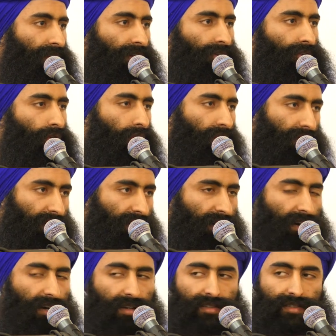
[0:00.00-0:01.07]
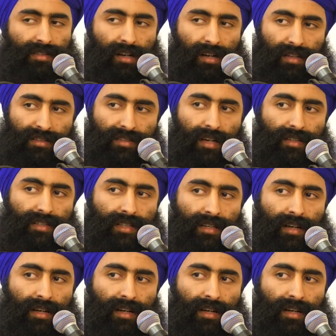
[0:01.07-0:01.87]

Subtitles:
your Kakaars, Khalsa Ji,